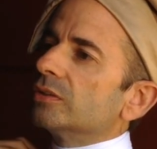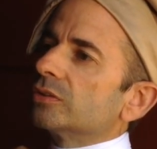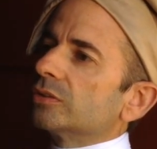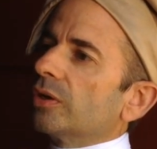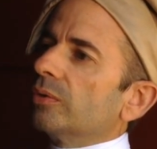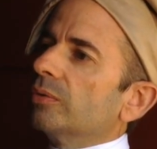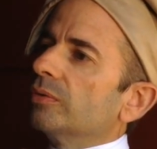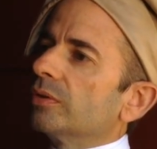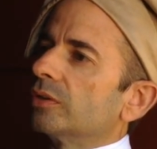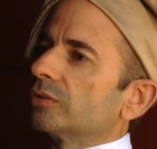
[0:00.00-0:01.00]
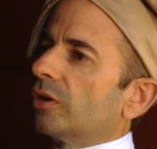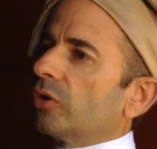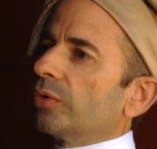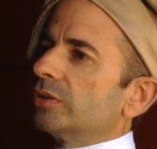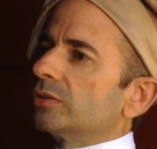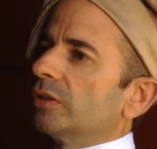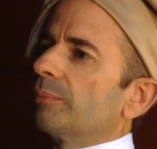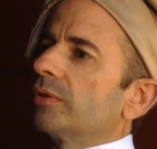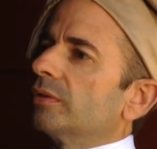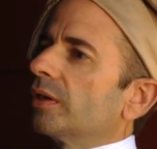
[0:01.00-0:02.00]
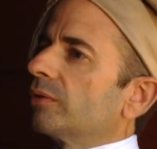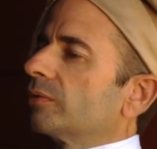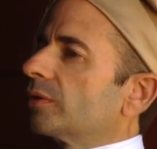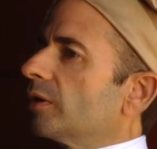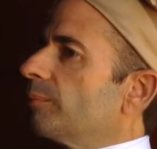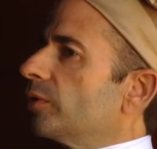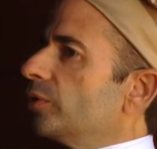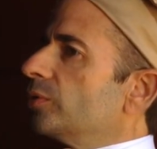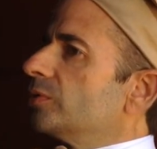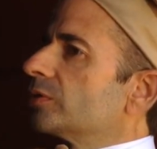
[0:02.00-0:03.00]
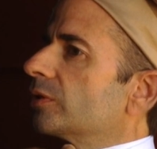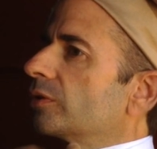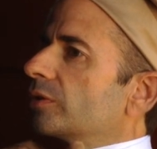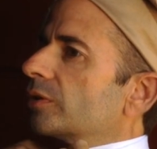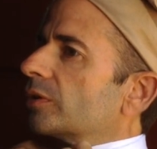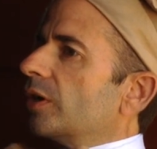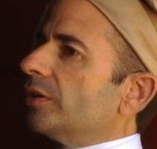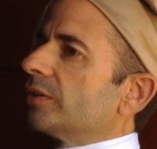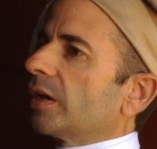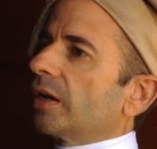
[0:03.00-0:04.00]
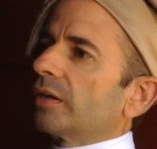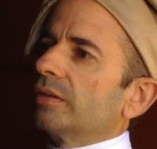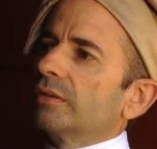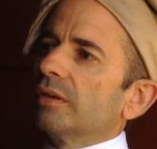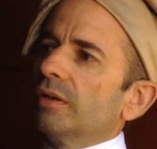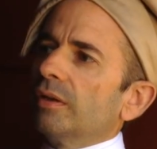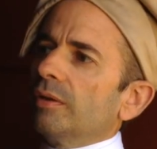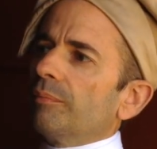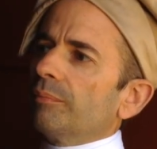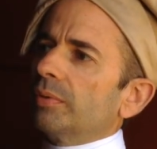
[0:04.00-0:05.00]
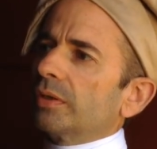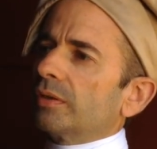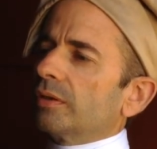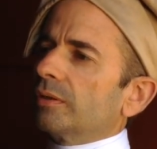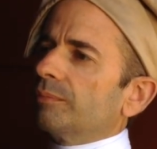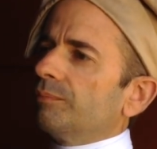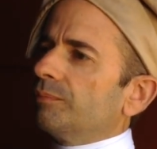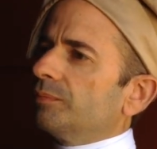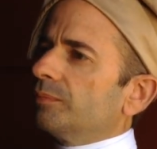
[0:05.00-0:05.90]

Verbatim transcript: So there's always something that'll come loose or look untidy. But um,